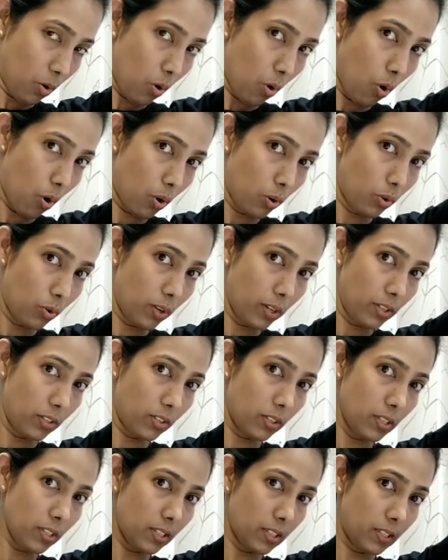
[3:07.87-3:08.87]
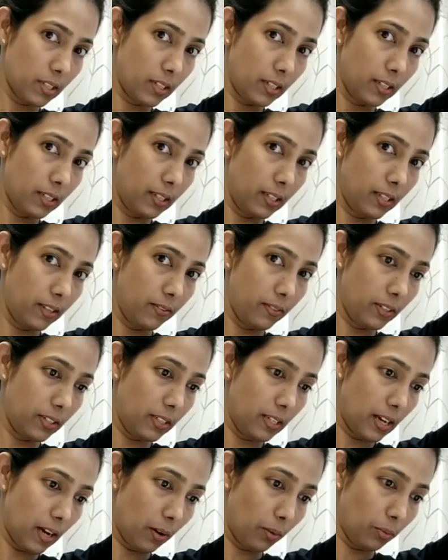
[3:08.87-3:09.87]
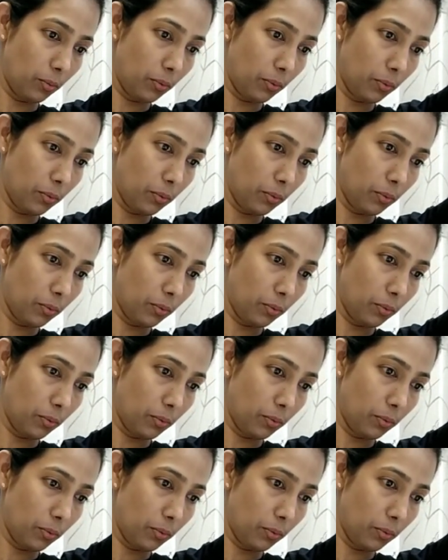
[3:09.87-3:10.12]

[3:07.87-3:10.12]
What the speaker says: Or you can just leave it down,